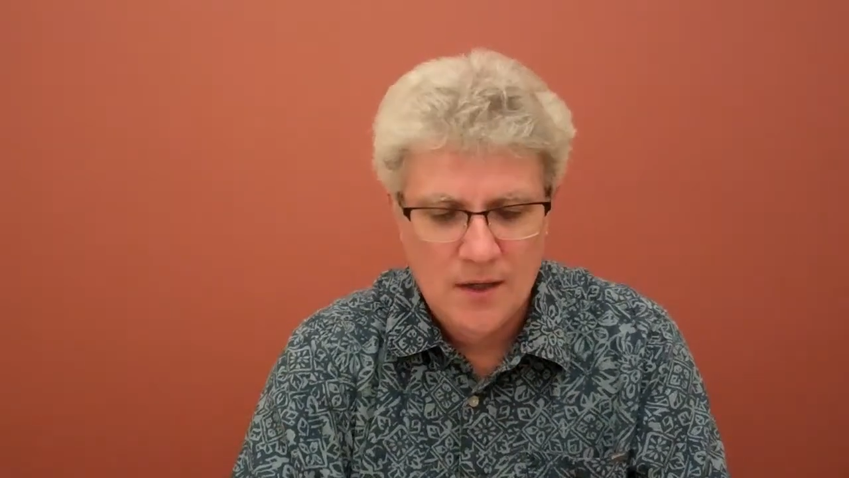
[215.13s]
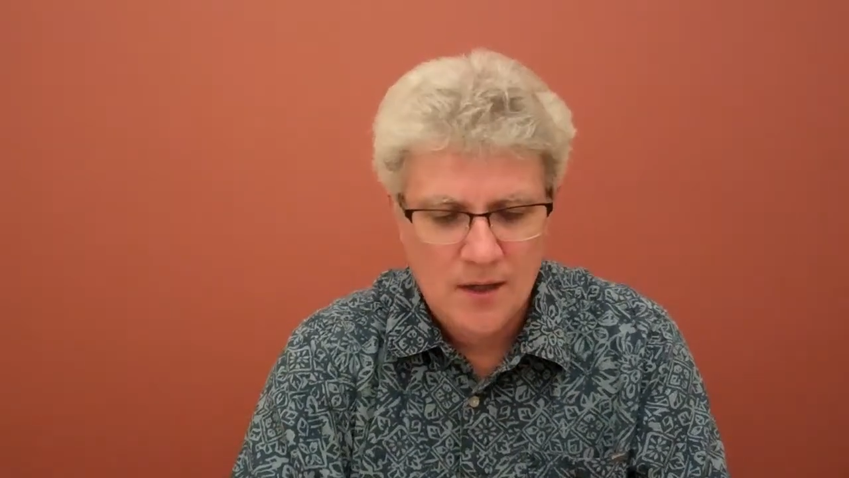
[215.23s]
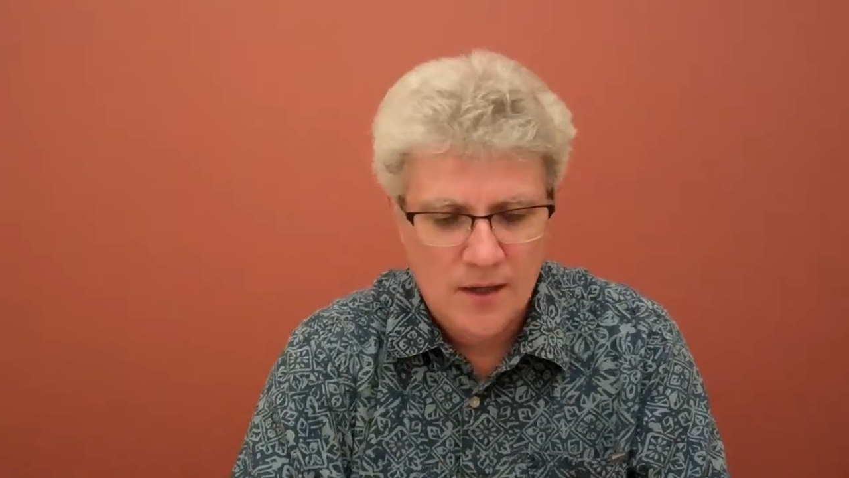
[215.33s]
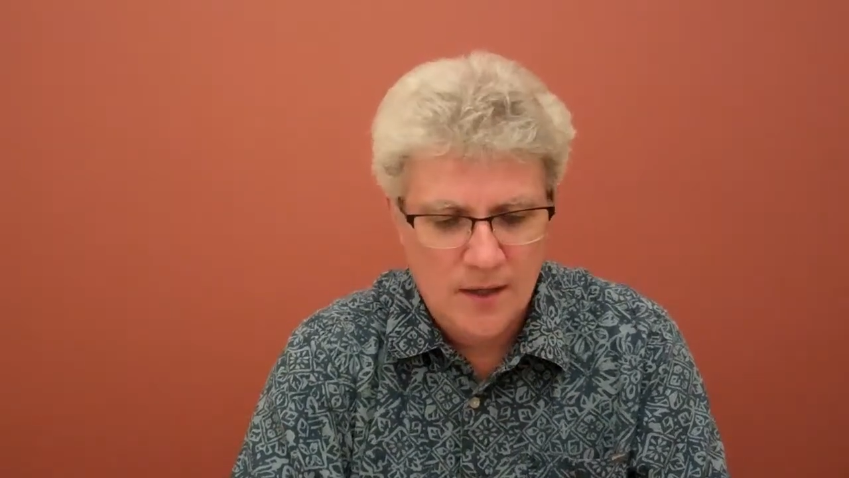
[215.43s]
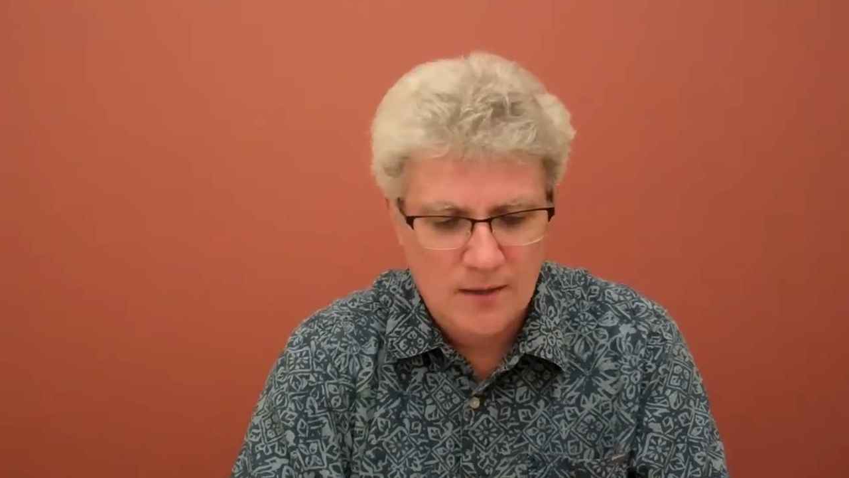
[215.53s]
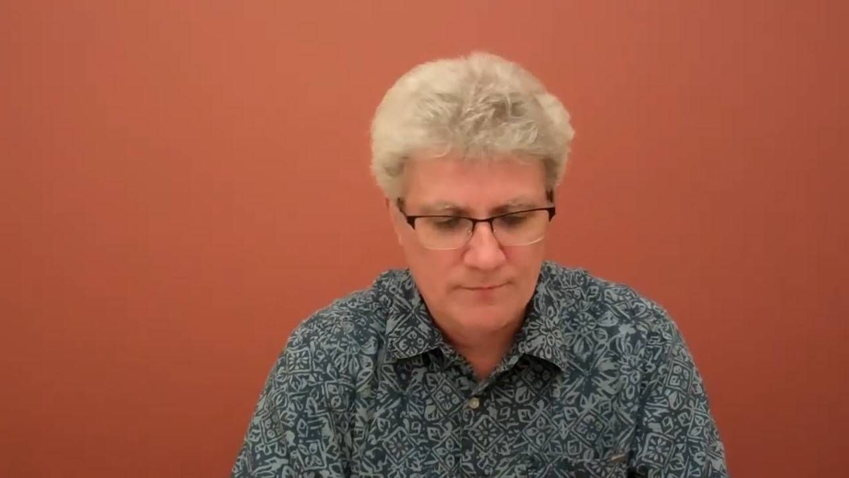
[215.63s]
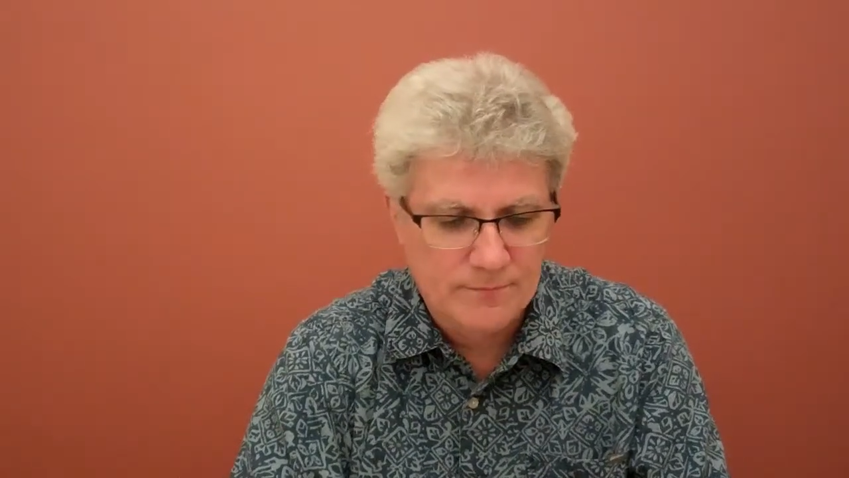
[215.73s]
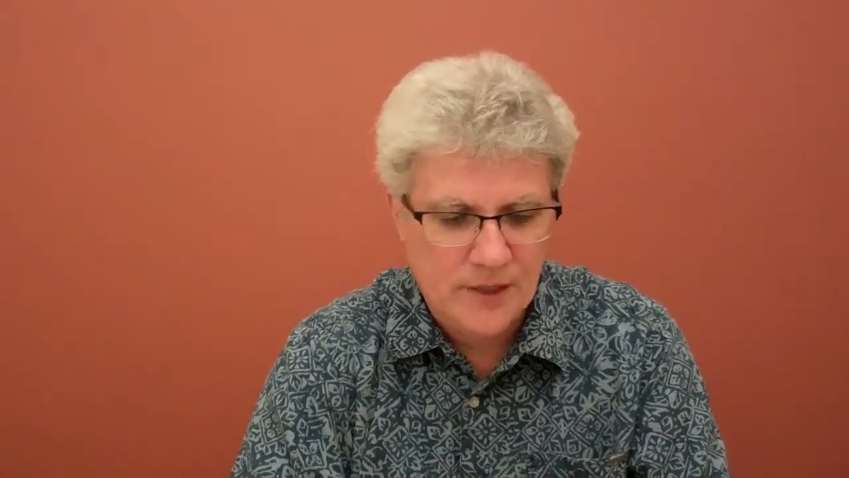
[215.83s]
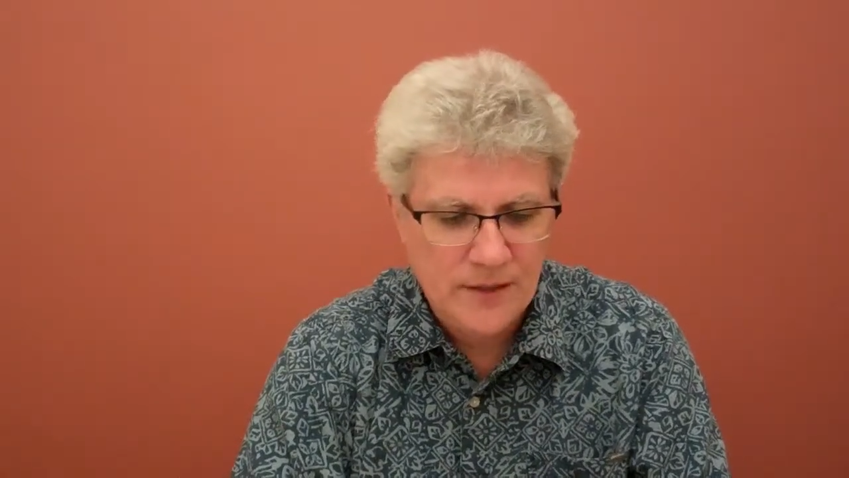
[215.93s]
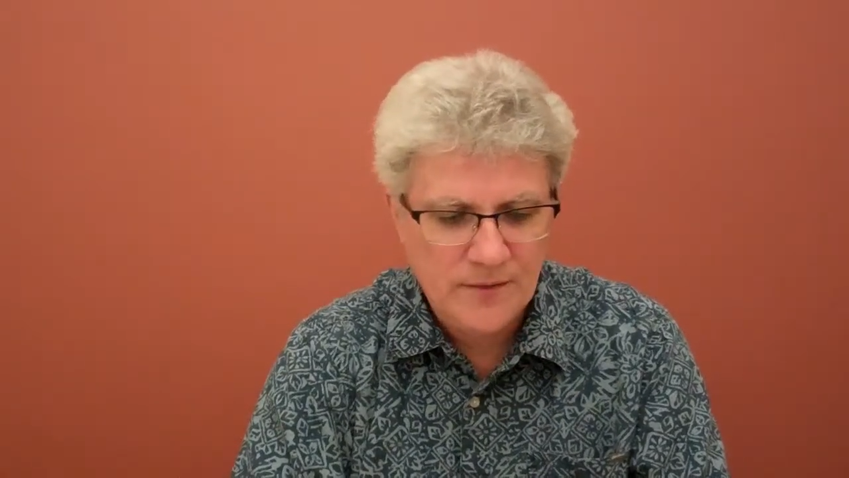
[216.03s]

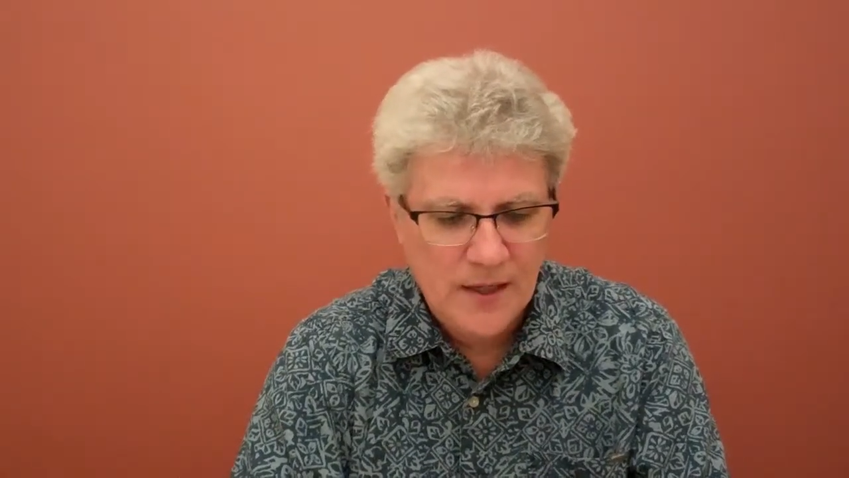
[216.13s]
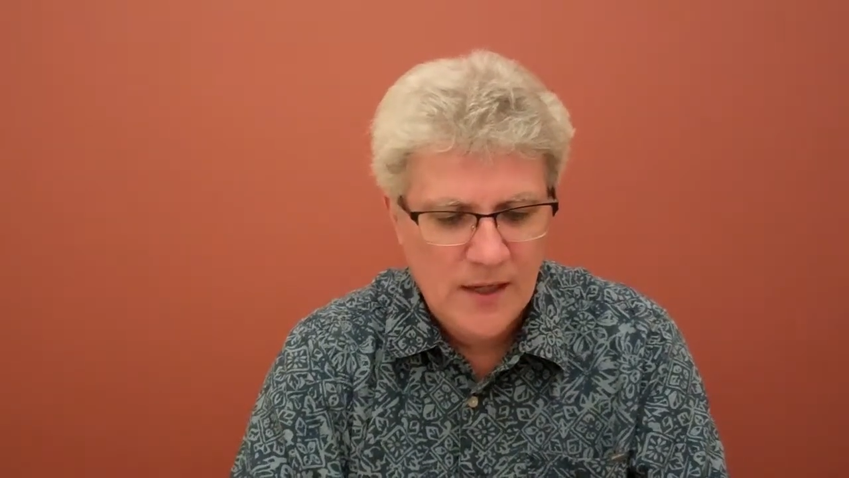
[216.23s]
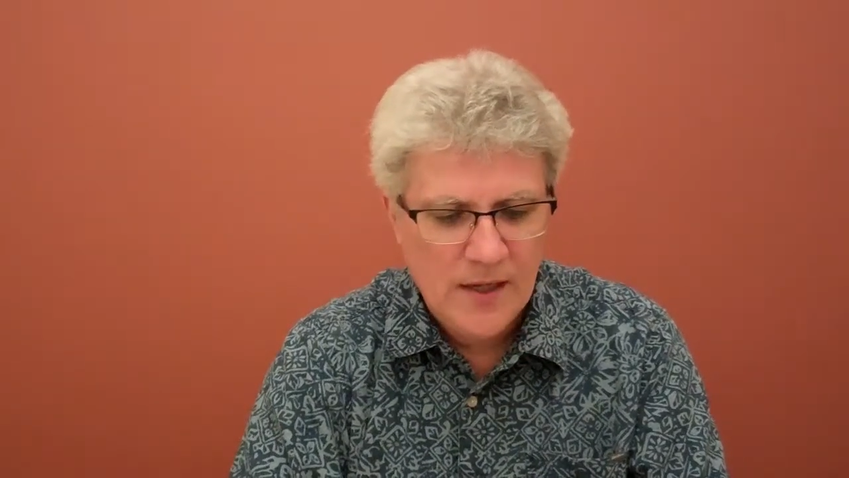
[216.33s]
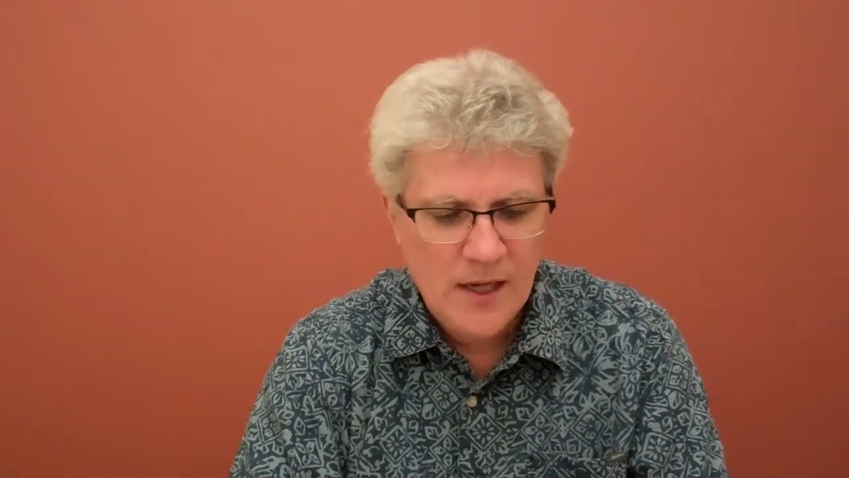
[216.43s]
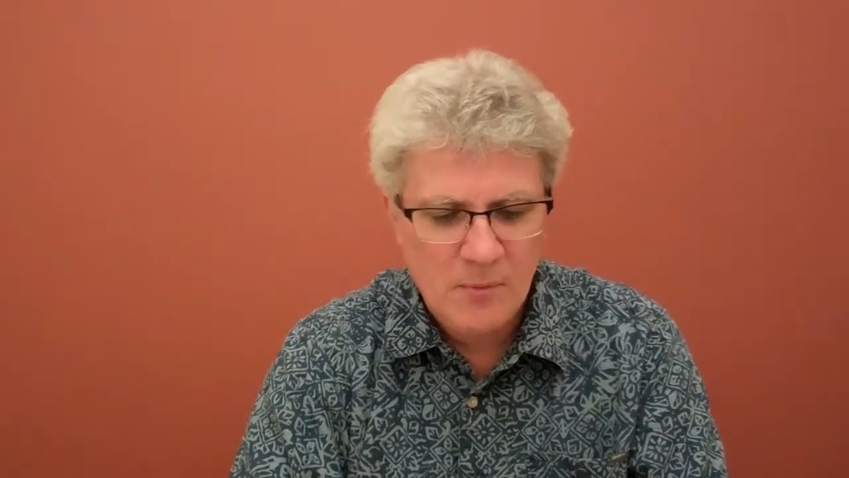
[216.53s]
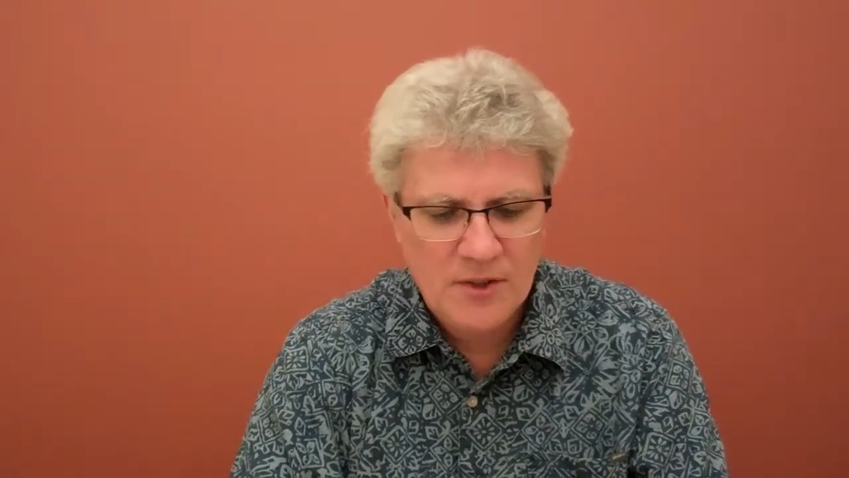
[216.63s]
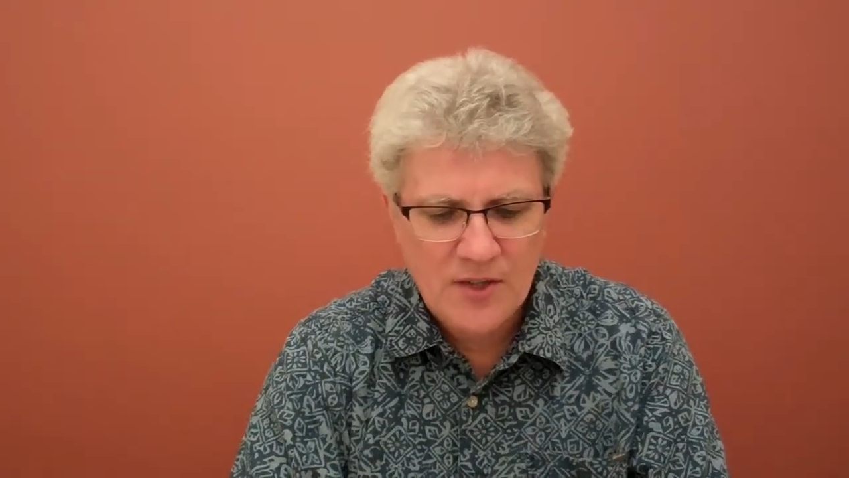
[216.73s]
Right? Emma